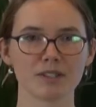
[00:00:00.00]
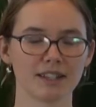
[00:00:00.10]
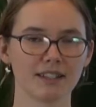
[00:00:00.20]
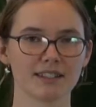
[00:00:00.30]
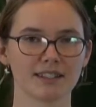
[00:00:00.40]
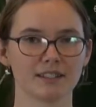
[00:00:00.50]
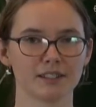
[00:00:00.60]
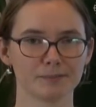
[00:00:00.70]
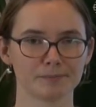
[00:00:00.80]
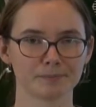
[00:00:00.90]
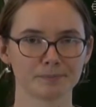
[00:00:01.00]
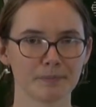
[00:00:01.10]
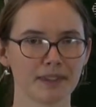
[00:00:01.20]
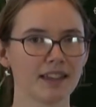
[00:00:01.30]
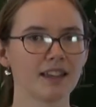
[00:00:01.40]
Resilience Centre.
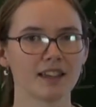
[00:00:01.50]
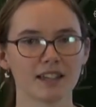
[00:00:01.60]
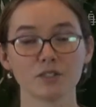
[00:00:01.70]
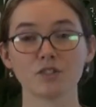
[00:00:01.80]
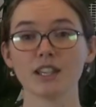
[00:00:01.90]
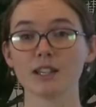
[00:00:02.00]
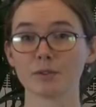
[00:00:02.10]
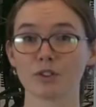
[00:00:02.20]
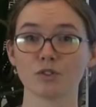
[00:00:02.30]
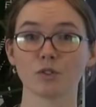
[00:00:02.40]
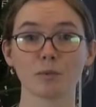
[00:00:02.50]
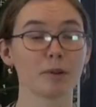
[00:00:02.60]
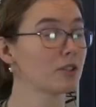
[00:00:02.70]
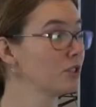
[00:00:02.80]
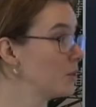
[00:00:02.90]
And today I'm going to talk
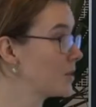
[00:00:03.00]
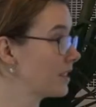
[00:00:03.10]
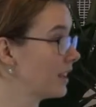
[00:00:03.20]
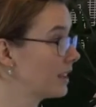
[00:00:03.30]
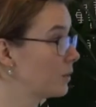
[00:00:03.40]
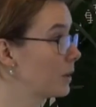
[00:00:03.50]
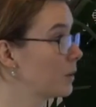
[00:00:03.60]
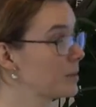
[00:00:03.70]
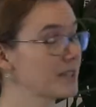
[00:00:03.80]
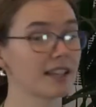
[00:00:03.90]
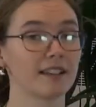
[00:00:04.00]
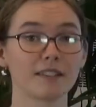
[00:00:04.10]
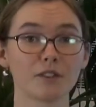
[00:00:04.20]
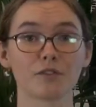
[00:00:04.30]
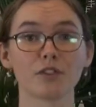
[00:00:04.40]
about a new study where we
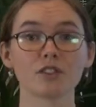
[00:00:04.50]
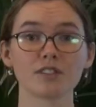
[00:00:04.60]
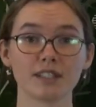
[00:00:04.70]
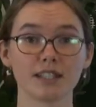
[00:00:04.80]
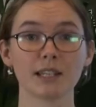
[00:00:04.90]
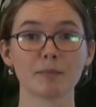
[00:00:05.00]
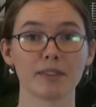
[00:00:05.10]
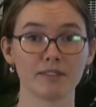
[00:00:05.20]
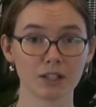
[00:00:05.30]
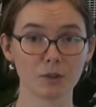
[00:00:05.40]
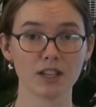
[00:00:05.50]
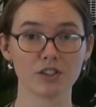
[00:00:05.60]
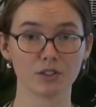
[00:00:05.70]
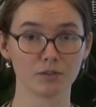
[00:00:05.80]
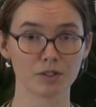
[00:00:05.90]
present the first in-depth
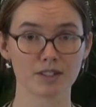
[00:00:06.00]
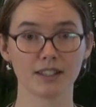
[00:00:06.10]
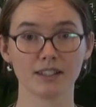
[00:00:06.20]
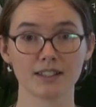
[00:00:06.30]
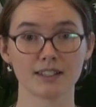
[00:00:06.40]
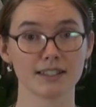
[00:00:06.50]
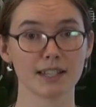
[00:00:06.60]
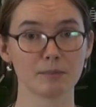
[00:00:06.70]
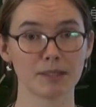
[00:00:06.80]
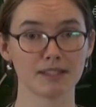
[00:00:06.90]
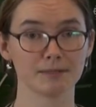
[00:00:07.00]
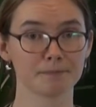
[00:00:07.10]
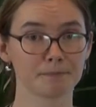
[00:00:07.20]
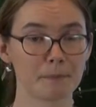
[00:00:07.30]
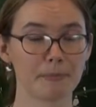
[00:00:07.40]
evaluation of a resilience assessment
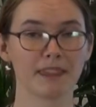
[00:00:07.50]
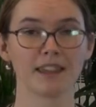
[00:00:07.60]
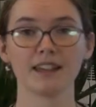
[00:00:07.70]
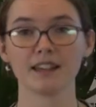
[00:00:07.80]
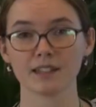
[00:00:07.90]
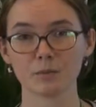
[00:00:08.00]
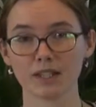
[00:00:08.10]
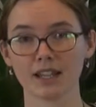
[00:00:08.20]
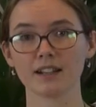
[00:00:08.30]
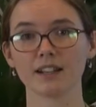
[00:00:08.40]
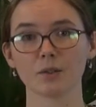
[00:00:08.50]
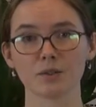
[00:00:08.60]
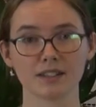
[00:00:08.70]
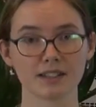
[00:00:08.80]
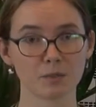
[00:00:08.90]
that we carried out
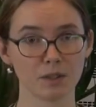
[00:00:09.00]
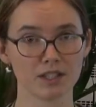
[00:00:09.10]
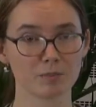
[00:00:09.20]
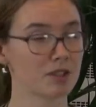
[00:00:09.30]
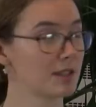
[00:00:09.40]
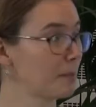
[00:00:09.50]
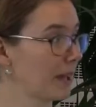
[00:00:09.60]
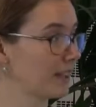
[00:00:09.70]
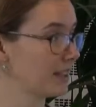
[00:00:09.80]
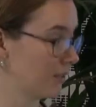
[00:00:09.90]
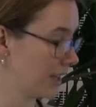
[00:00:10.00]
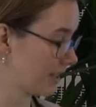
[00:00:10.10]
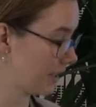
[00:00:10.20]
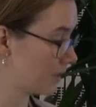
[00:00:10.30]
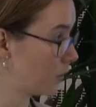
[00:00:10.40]
in the Swedish municipality of
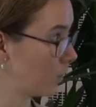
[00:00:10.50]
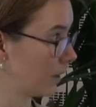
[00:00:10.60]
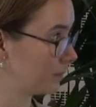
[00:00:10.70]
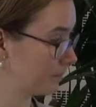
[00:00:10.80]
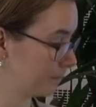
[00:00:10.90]
Eskilstuna.